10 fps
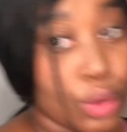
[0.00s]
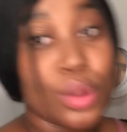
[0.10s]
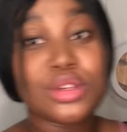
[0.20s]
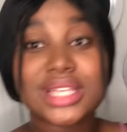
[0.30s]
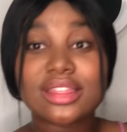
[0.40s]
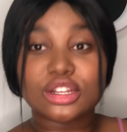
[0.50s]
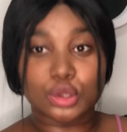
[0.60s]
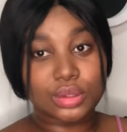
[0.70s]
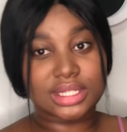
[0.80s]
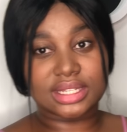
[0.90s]
when you say they
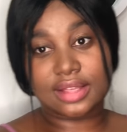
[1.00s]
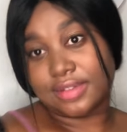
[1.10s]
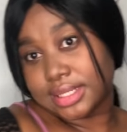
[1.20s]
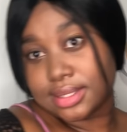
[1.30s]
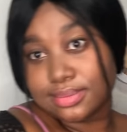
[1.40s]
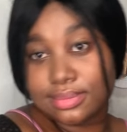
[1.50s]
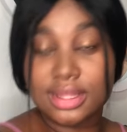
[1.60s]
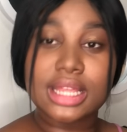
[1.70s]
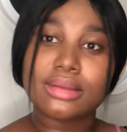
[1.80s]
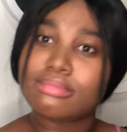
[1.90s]
don't deserve it,
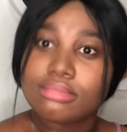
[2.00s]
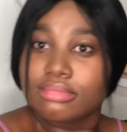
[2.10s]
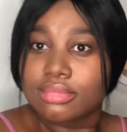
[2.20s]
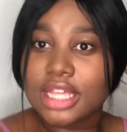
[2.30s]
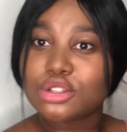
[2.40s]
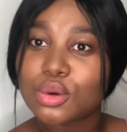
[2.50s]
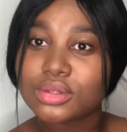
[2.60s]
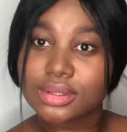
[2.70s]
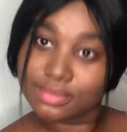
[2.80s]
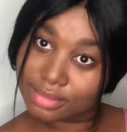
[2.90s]
then they
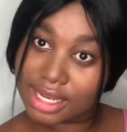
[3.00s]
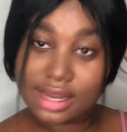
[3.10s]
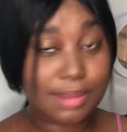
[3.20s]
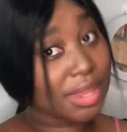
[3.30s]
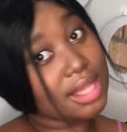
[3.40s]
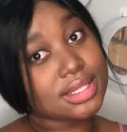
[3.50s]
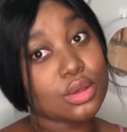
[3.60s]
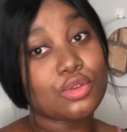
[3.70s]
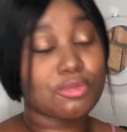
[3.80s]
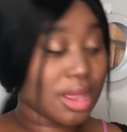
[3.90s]
don't. Linda mntase
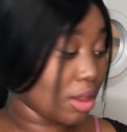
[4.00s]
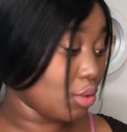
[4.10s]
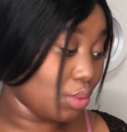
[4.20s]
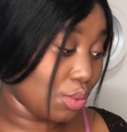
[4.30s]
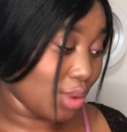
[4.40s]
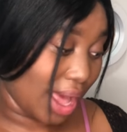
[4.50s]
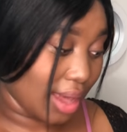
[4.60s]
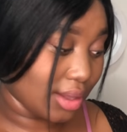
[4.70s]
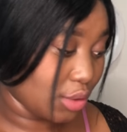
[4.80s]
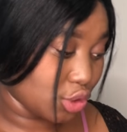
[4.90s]
ufumane
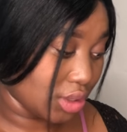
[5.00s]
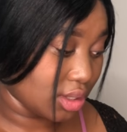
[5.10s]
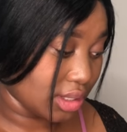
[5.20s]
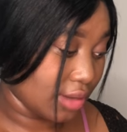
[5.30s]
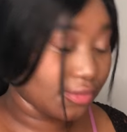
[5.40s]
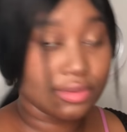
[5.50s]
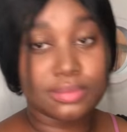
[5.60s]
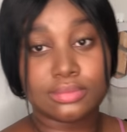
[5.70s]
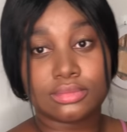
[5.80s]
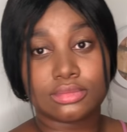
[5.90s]
uguy ozoyideserve.
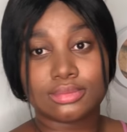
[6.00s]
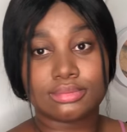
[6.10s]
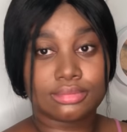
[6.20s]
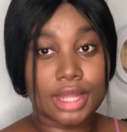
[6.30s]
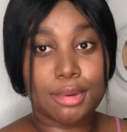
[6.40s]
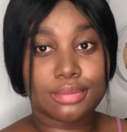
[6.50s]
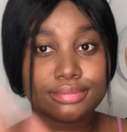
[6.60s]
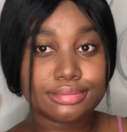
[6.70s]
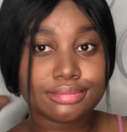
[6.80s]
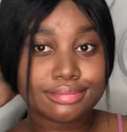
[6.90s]
Yabo?
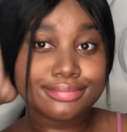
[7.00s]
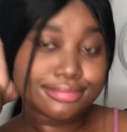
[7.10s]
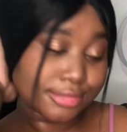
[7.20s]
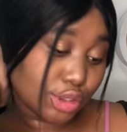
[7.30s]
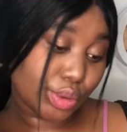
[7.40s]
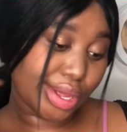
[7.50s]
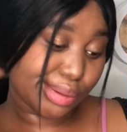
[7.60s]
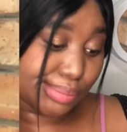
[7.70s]
So yeah.